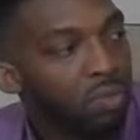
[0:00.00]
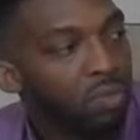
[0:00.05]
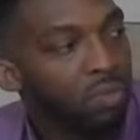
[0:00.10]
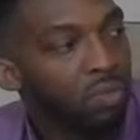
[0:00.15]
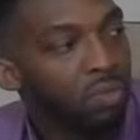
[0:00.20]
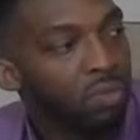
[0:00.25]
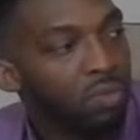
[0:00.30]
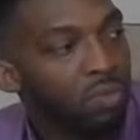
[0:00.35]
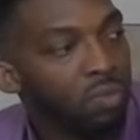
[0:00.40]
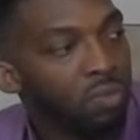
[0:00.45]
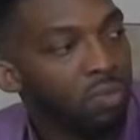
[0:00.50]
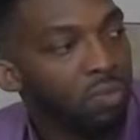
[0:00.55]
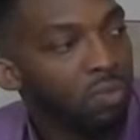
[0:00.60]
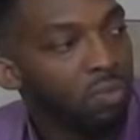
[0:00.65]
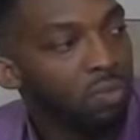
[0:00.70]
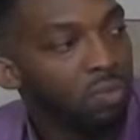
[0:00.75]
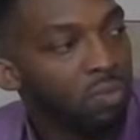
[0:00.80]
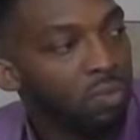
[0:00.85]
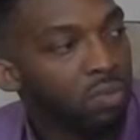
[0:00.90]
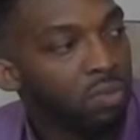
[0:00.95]

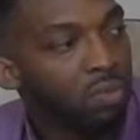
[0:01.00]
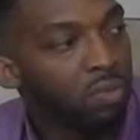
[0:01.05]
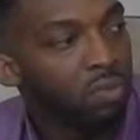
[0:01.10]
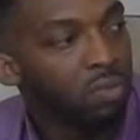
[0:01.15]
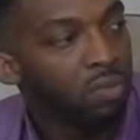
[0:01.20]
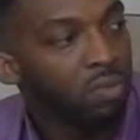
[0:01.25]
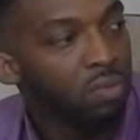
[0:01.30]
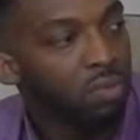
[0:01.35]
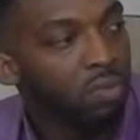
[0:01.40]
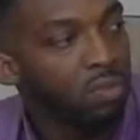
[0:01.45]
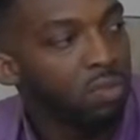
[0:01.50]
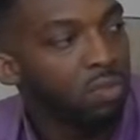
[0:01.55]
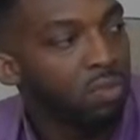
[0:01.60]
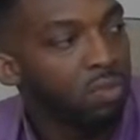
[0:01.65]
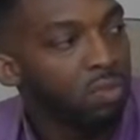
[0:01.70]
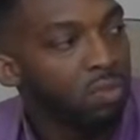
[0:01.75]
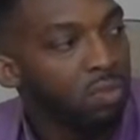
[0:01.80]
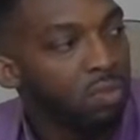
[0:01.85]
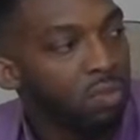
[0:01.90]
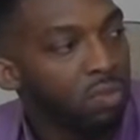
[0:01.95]

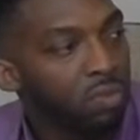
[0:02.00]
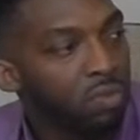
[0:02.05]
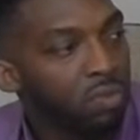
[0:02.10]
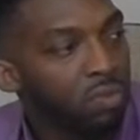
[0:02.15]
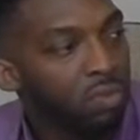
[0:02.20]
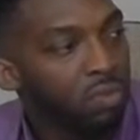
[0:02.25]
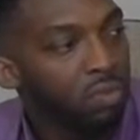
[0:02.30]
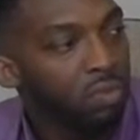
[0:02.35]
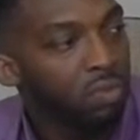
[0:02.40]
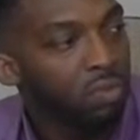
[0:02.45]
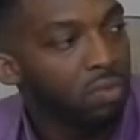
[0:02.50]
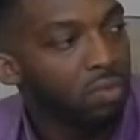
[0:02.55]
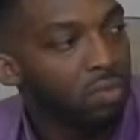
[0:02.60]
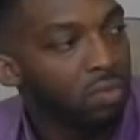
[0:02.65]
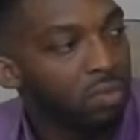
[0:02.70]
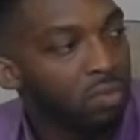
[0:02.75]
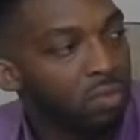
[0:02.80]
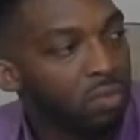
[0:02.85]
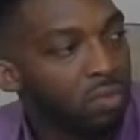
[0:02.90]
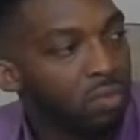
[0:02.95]

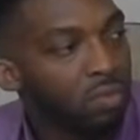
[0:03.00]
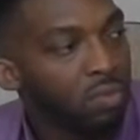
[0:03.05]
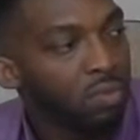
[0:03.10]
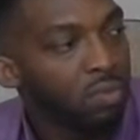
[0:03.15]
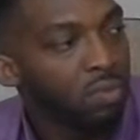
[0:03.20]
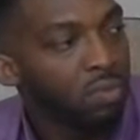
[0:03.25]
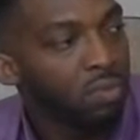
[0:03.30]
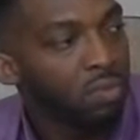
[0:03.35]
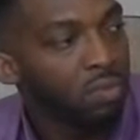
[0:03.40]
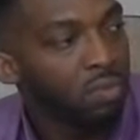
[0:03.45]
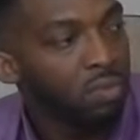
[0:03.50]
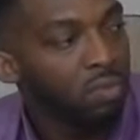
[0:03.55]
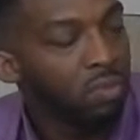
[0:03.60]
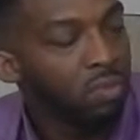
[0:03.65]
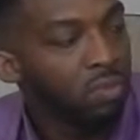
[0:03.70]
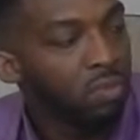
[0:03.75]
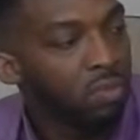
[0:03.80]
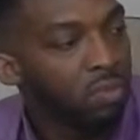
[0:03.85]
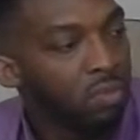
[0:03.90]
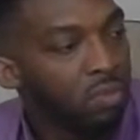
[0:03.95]

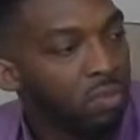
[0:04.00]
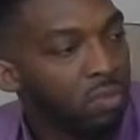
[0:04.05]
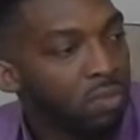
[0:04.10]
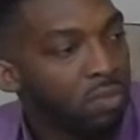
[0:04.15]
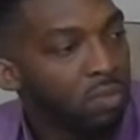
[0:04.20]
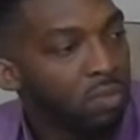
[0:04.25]
(silent)